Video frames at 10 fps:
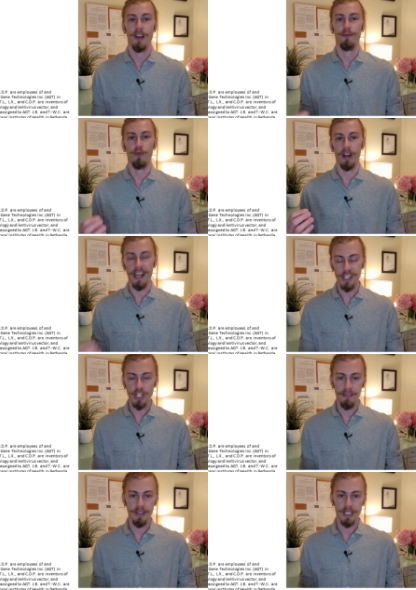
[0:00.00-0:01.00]
for
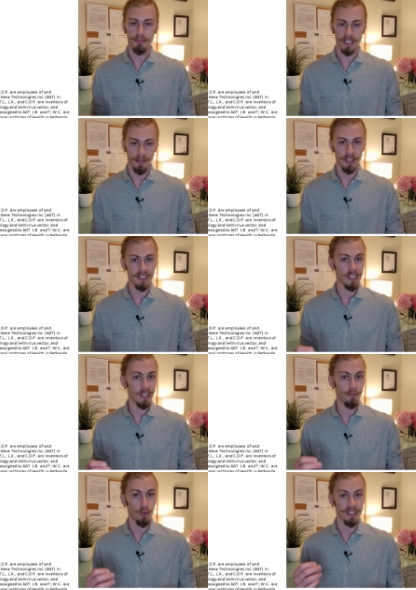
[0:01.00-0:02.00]
HIV specific
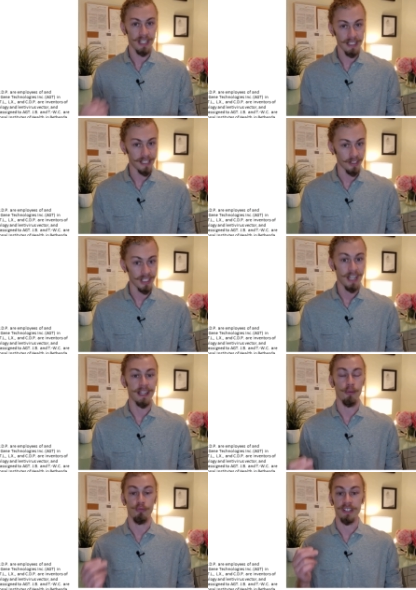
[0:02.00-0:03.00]
CD4 T cells
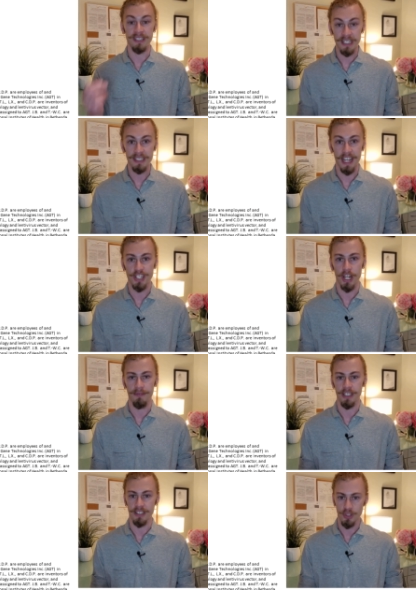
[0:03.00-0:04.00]
that resist
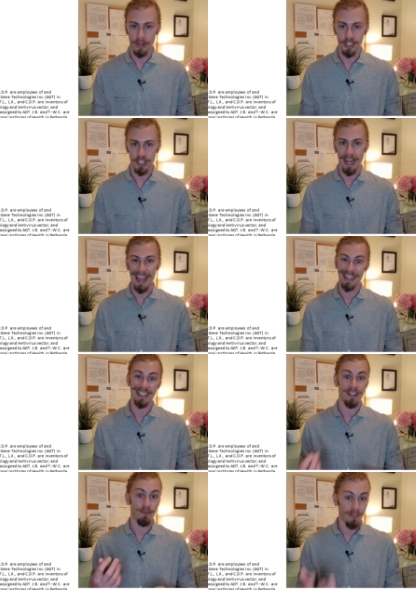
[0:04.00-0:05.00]
HIV destruction and
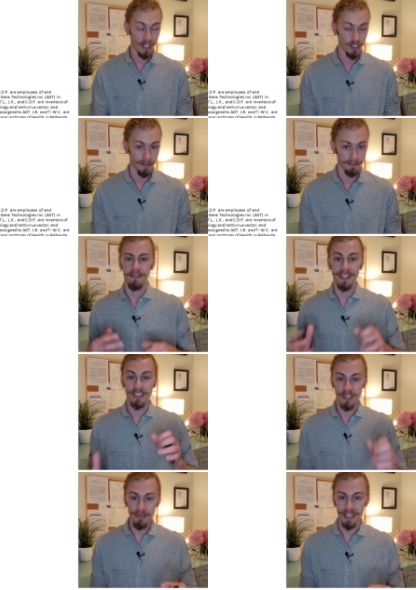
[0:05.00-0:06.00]
infection. They
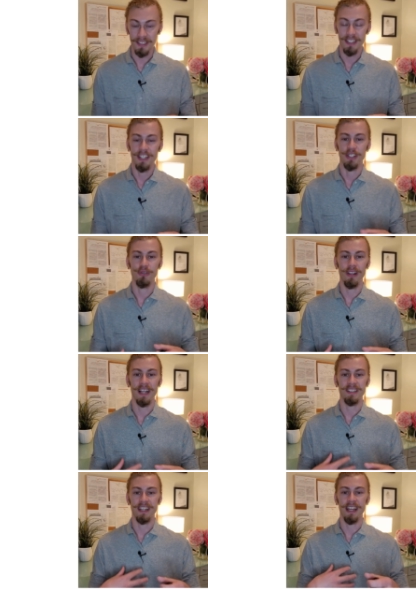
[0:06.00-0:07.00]
do this
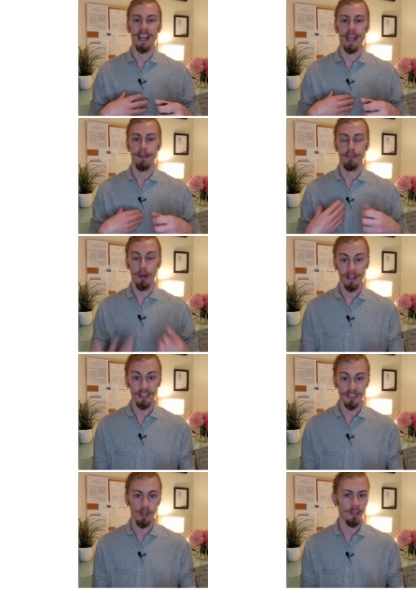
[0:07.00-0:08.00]
utilizing a
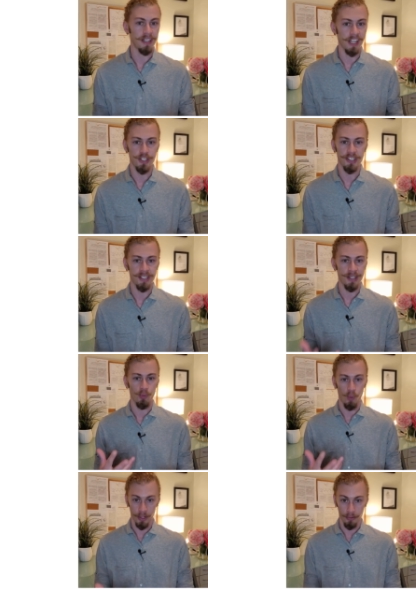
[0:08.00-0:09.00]
product called AGT
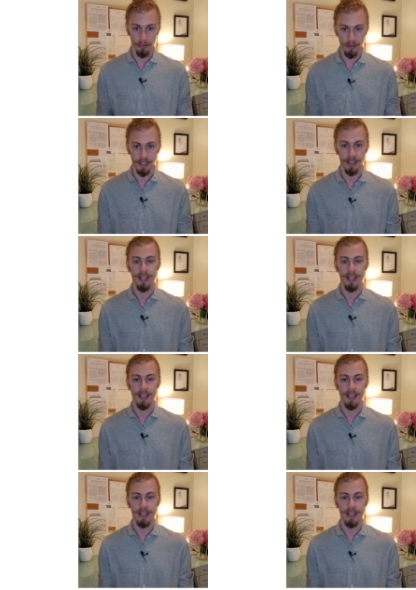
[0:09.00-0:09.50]
103.